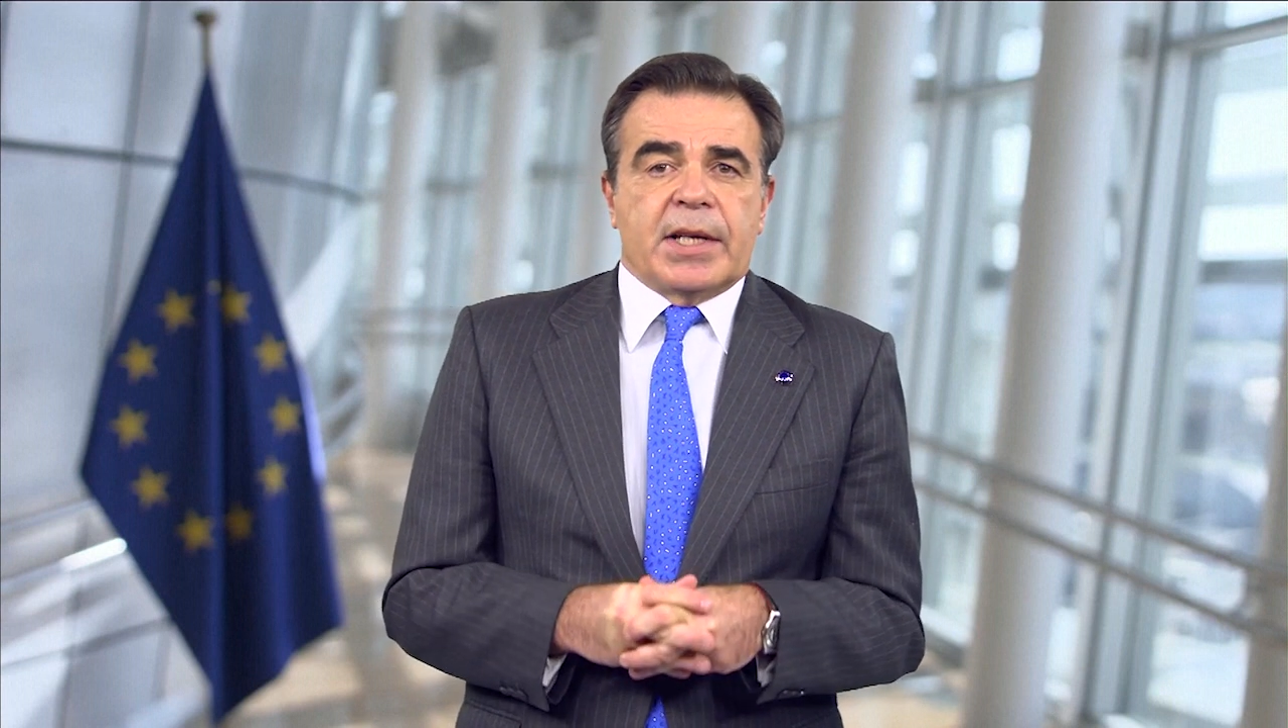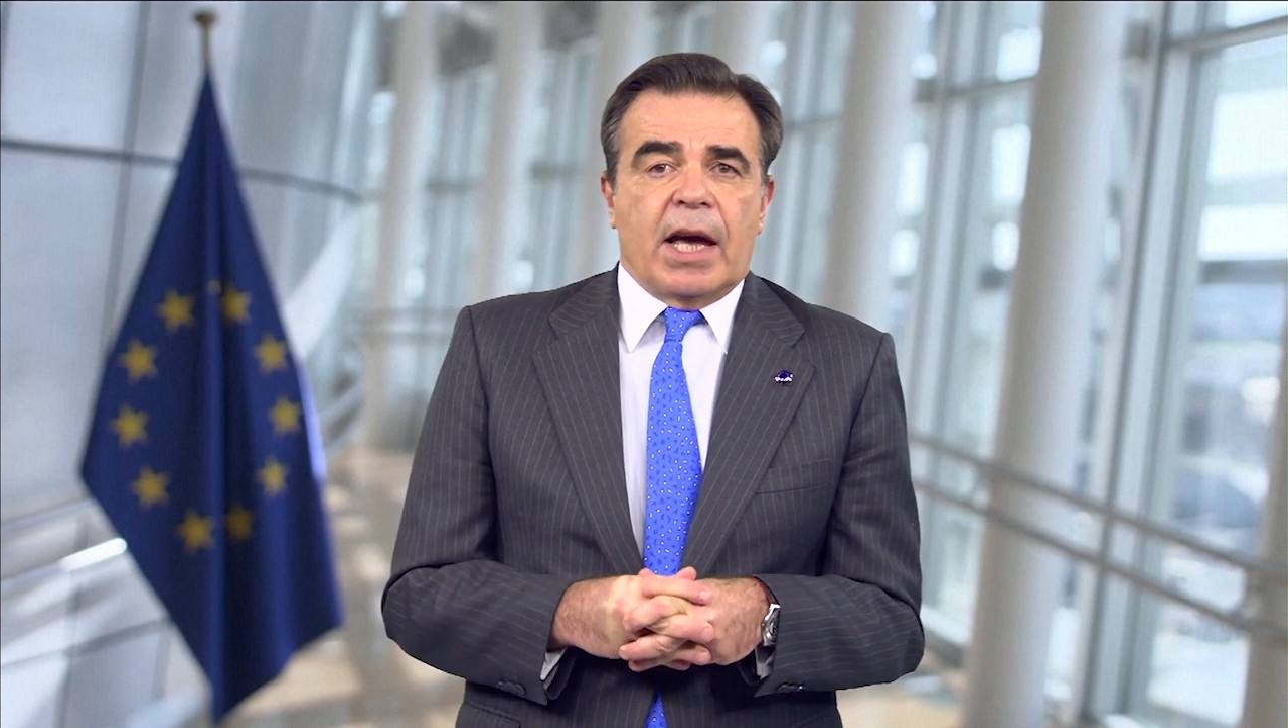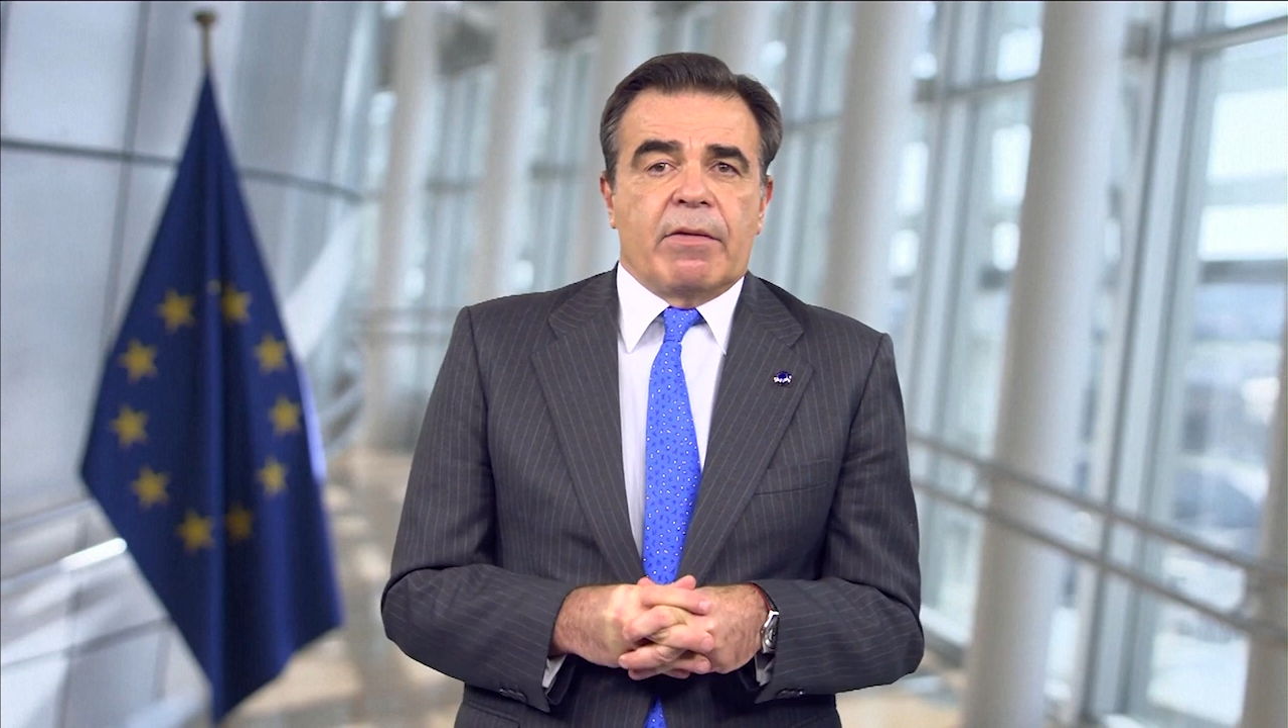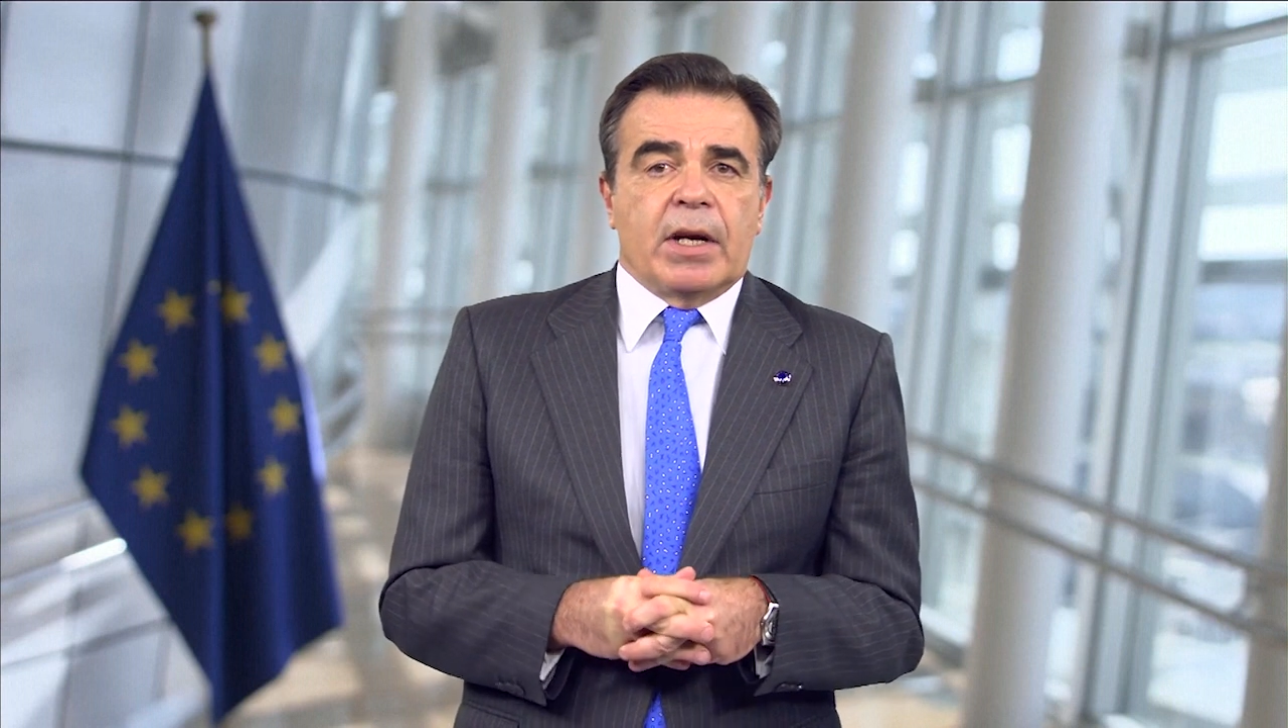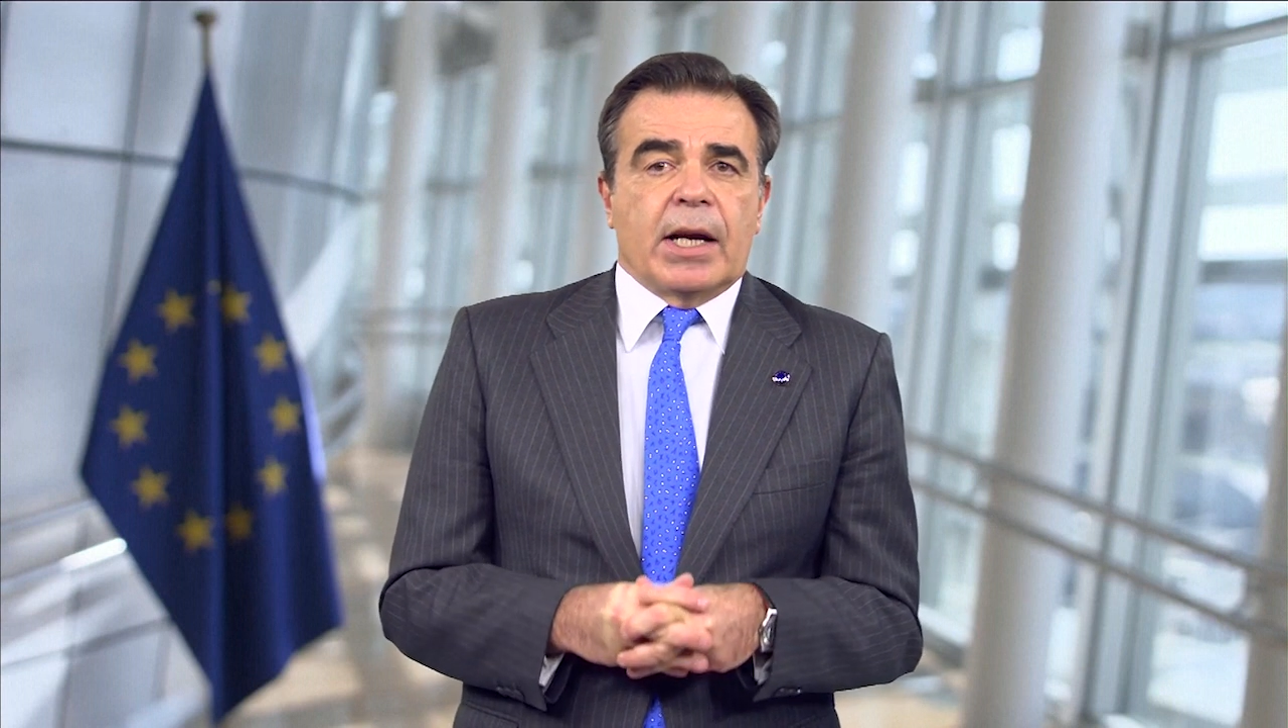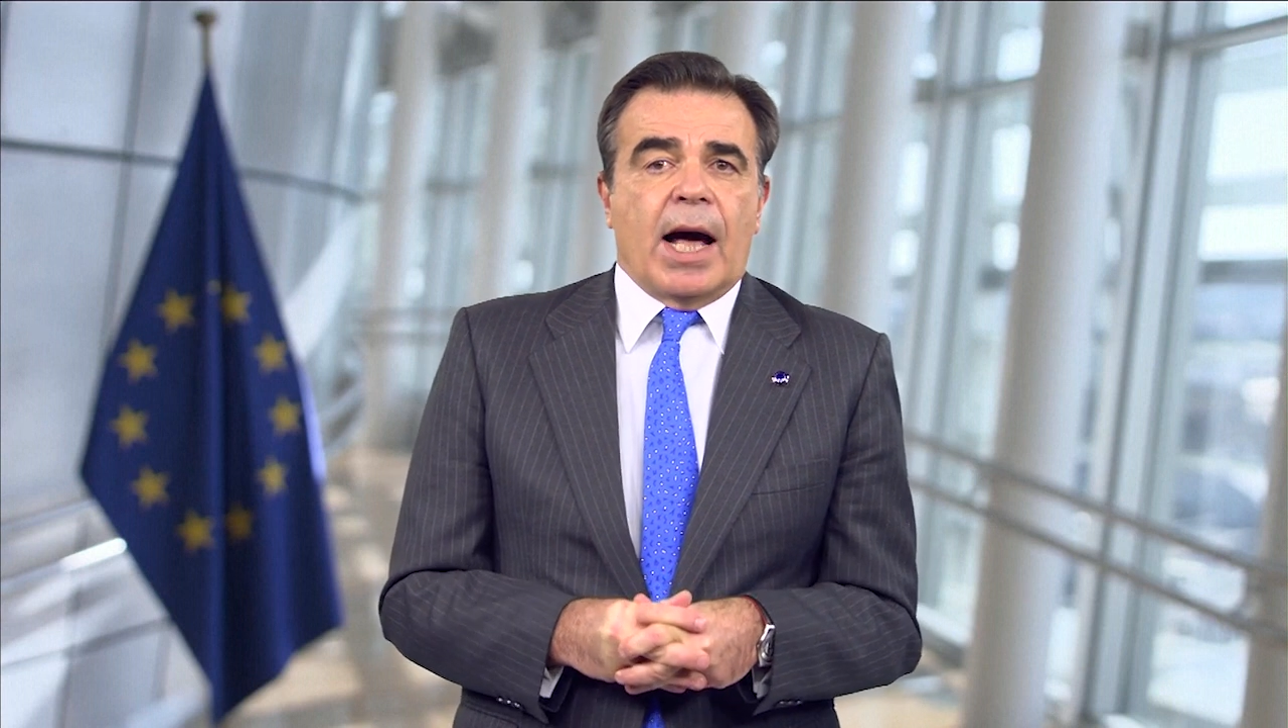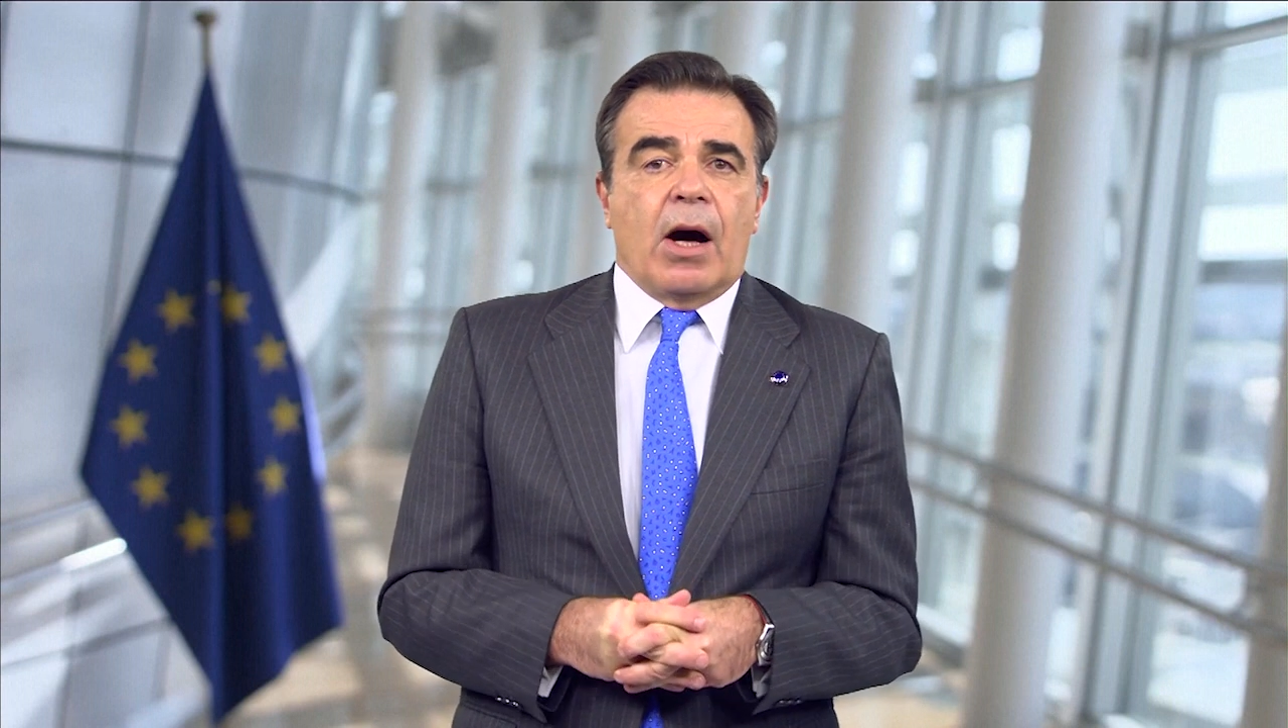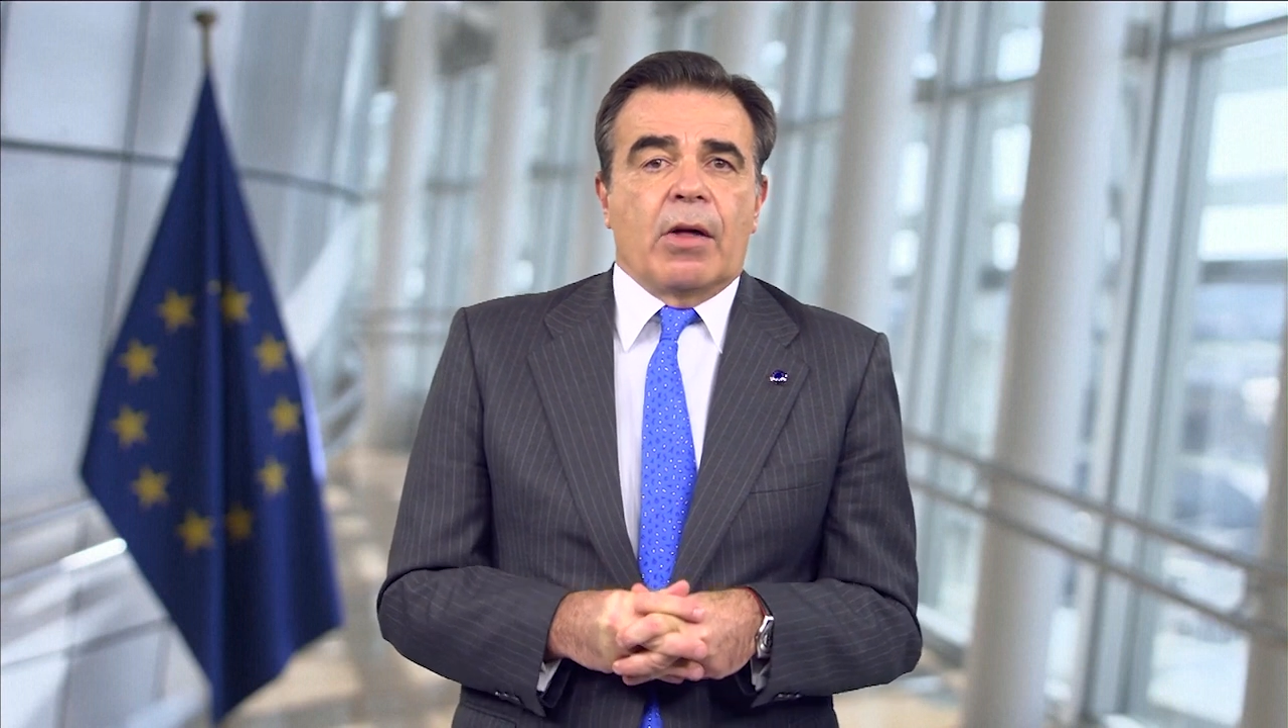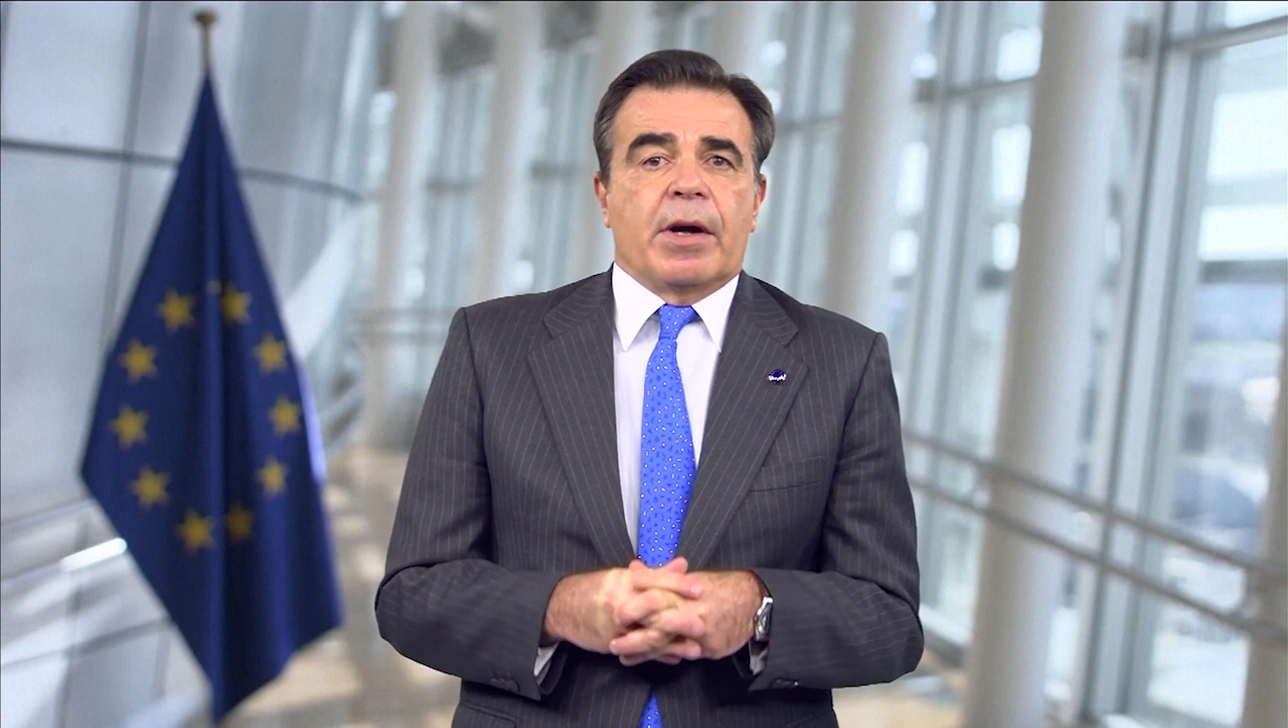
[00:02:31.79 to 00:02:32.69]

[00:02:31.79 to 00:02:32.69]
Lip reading: having now